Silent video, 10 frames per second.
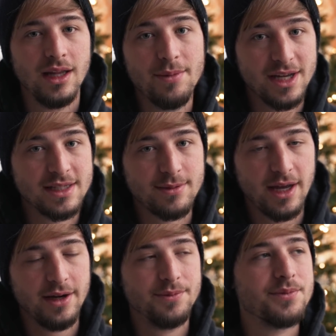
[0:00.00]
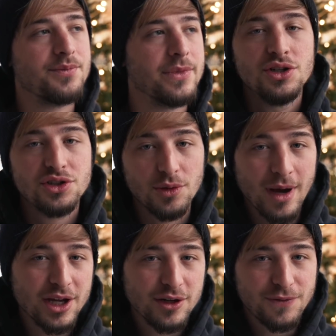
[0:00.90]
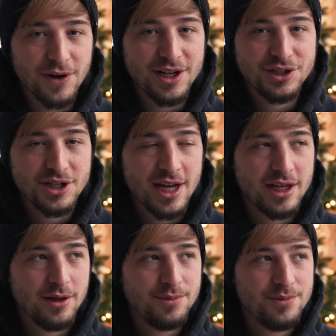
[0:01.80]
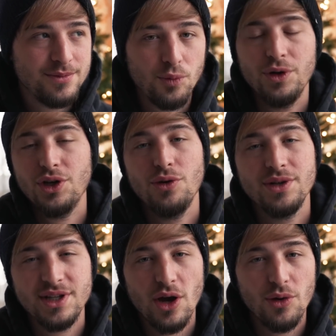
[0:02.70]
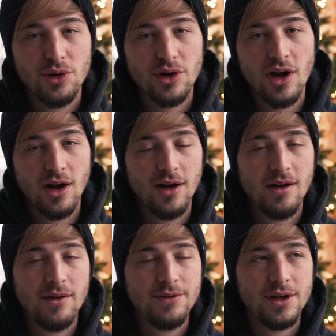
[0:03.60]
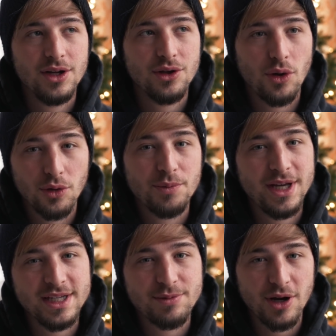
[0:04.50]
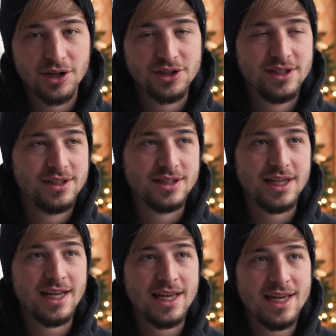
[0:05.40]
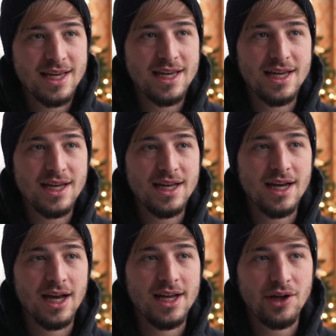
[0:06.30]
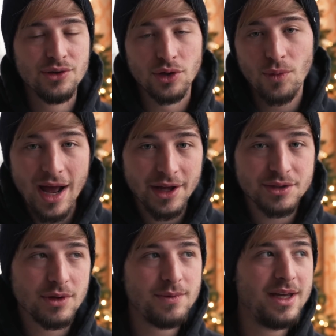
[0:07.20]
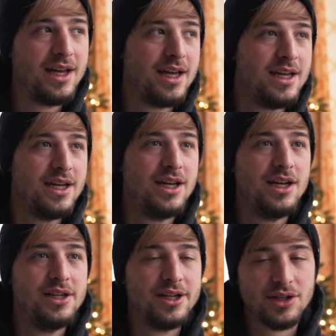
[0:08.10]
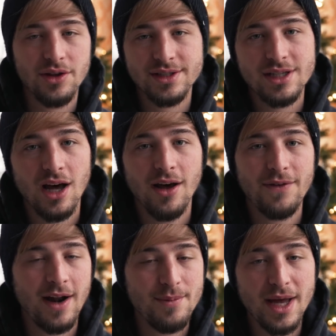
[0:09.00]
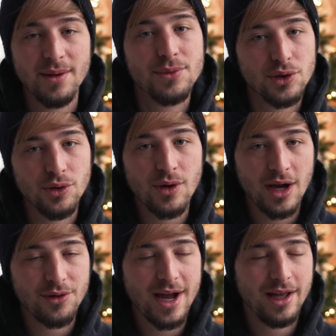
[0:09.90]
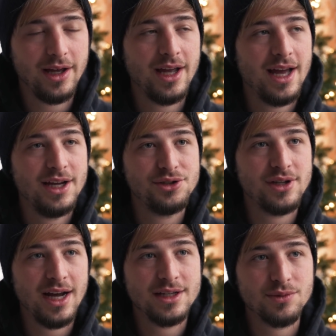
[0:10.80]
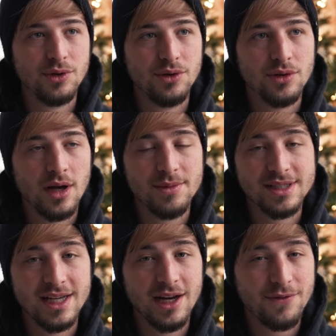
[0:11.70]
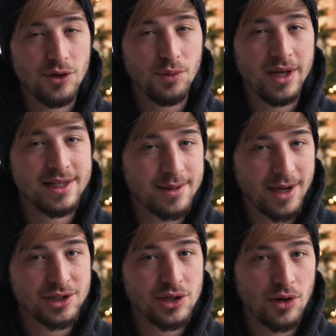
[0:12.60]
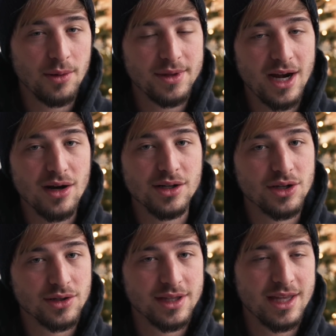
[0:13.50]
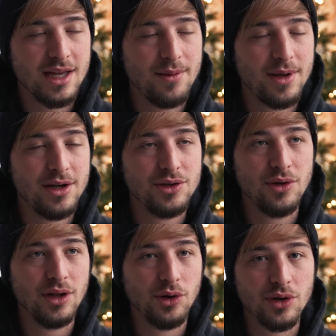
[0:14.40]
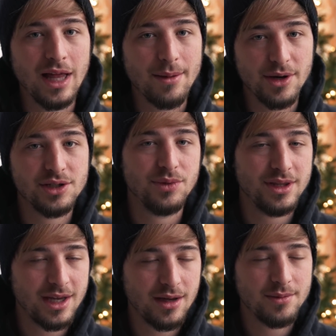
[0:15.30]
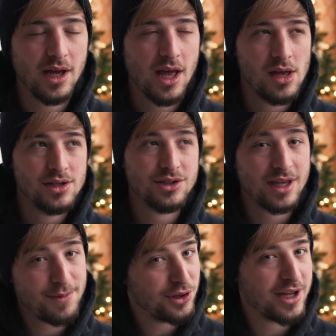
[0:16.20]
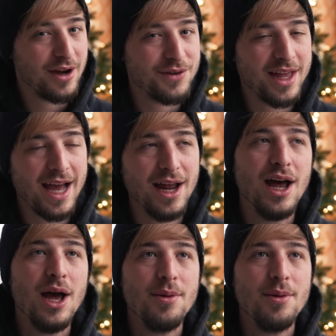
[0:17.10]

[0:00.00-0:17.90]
Let me explain. So my good friend Jacob, who is the owner of Golden Peaks Productions, he goes on rallies with me. He does all this stuff, and I met him through Crown Rally, as you guys will come to see in a few weeks. I'm actually going up there to talk to them and do a little collaboration with them. So keep a lookout for that.